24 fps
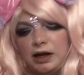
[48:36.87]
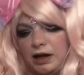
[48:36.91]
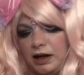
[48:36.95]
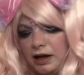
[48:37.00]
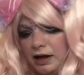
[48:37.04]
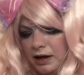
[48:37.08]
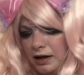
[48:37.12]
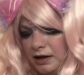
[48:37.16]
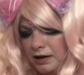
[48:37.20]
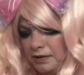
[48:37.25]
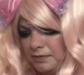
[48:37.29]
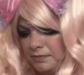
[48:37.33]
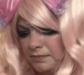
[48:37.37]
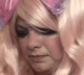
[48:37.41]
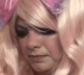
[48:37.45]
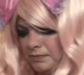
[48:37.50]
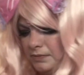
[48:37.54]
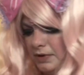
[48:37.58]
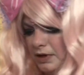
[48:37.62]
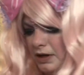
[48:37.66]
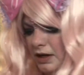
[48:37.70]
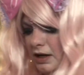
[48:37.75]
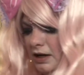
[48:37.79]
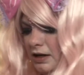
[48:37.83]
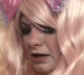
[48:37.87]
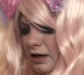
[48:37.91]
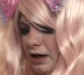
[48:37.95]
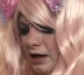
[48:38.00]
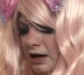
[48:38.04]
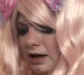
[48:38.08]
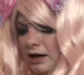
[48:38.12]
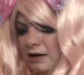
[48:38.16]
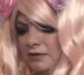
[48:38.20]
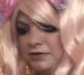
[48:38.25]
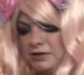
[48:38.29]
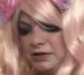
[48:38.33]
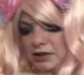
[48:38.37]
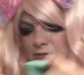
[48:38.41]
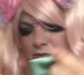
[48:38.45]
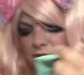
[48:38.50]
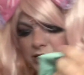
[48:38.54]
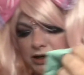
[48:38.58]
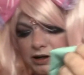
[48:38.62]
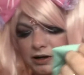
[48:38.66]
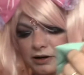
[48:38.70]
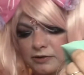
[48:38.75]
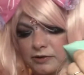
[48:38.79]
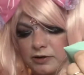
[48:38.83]
And I have some that
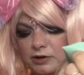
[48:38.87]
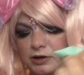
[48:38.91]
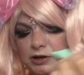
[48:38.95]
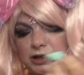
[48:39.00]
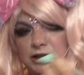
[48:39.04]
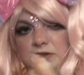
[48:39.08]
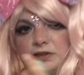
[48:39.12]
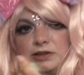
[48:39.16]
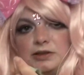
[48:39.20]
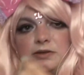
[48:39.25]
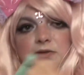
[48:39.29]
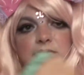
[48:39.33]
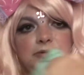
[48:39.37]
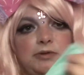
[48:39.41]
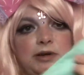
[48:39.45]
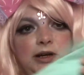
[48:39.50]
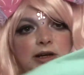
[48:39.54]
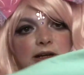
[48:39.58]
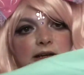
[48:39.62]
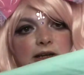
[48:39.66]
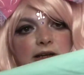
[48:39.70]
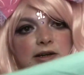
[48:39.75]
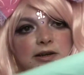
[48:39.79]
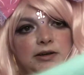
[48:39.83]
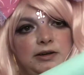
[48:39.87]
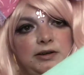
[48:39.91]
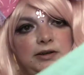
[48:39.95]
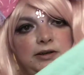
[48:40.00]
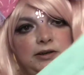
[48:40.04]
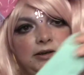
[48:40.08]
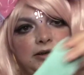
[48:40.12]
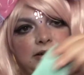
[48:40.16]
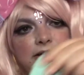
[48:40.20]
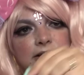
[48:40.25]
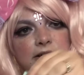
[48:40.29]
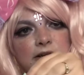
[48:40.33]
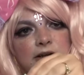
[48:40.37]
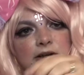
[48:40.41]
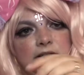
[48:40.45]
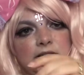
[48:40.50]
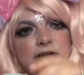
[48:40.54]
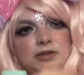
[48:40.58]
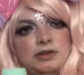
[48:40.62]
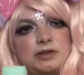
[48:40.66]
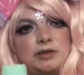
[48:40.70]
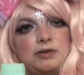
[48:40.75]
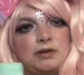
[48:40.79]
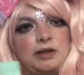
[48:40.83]
I have already sewn right here,
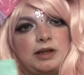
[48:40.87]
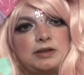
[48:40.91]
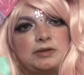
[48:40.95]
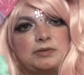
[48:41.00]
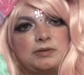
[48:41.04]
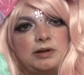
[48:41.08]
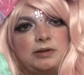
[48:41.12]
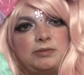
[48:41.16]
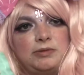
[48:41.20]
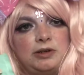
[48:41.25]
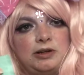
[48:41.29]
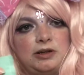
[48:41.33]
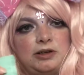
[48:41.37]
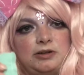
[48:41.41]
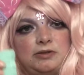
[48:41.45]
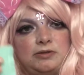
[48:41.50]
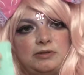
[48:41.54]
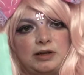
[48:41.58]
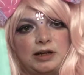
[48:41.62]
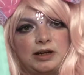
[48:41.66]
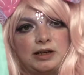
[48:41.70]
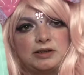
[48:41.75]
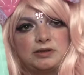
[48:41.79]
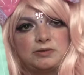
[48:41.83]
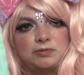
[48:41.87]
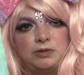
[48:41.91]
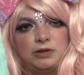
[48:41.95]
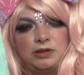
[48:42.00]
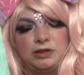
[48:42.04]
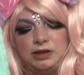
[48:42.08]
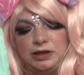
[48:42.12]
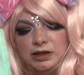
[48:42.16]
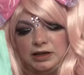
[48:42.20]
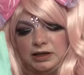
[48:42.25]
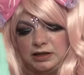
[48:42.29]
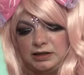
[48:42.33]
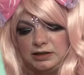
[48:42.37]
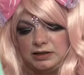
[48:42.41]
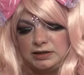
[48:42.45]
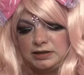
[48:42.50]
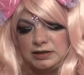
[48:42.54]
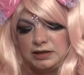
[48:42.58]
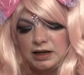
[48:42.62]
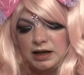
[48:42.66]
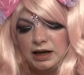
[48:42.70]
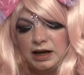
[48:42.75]
so that's what I'm going to do next with these.